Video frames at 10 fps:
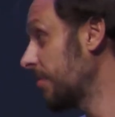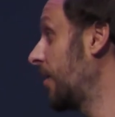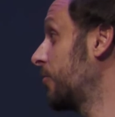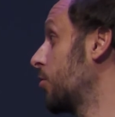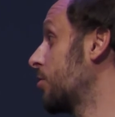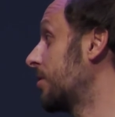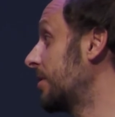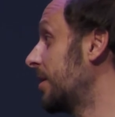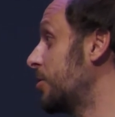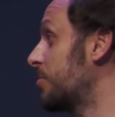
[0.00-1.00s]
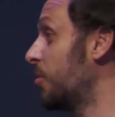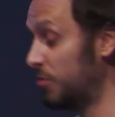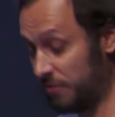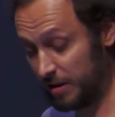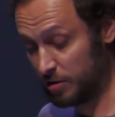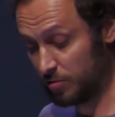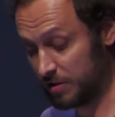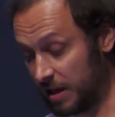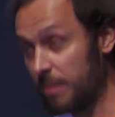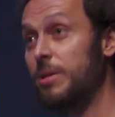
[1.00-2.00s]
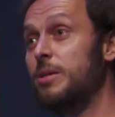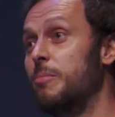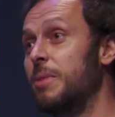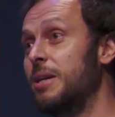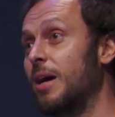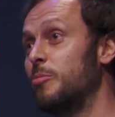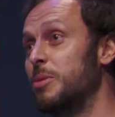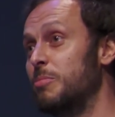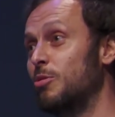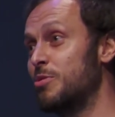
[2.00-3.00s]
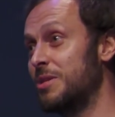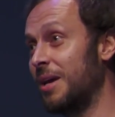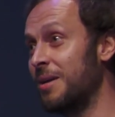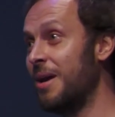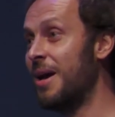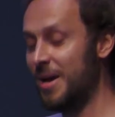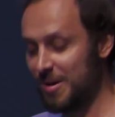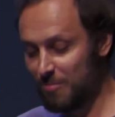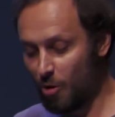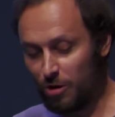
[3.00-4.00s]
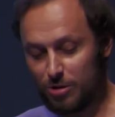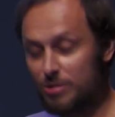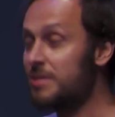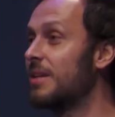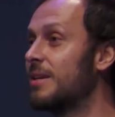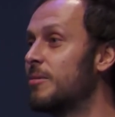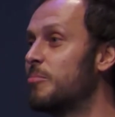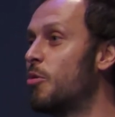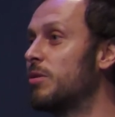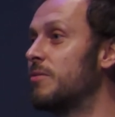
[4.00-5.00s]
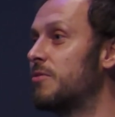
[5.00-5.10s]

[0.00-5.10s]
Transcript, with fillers: Unfortunately, there is more things to say, but there are many other people to say more interesting and important